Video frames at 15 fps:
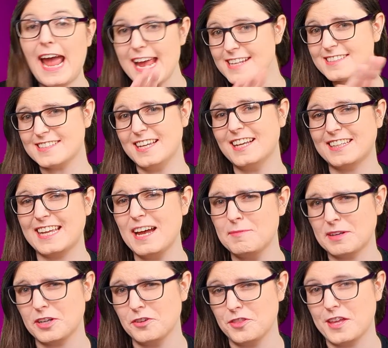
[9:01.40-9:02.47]
It's a
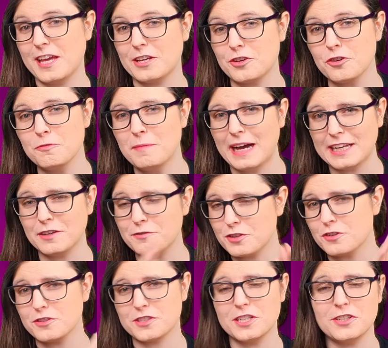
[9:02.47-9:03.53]
chemical thing. You might have
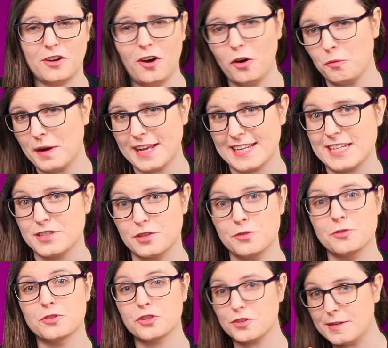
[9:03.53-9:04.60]
used it already to
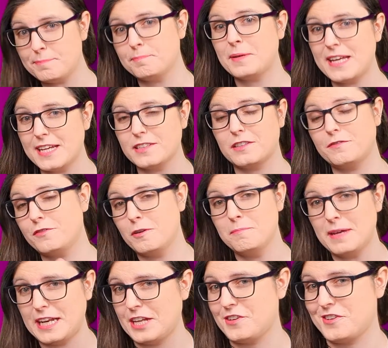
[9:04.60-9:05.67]
strip paint from
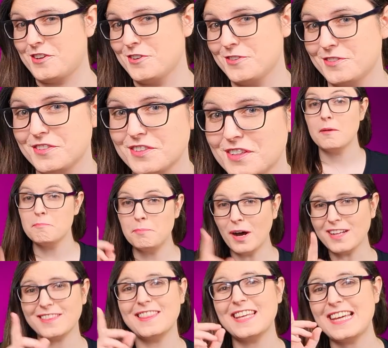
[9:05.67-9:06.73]
miniatures,
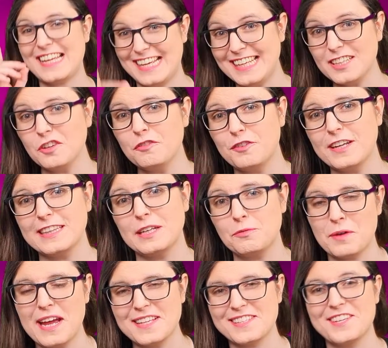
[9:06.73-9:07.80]
but the eco-friendly
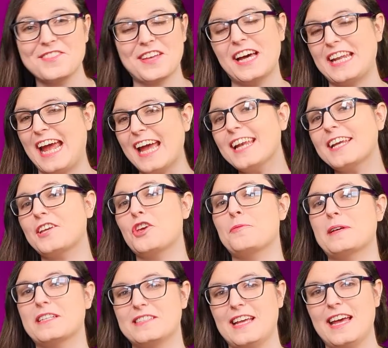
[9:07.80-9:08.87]
resin that
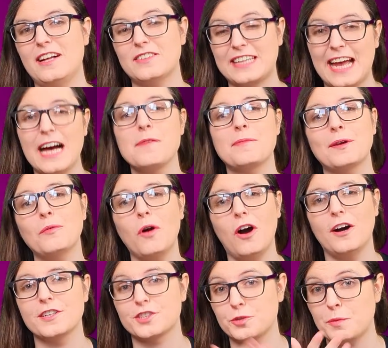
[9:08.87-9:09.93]
Anycubic sell can be
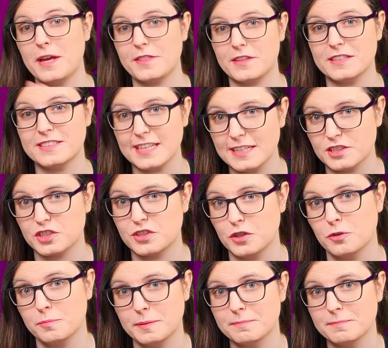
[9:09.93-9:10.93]
washed with dish soap.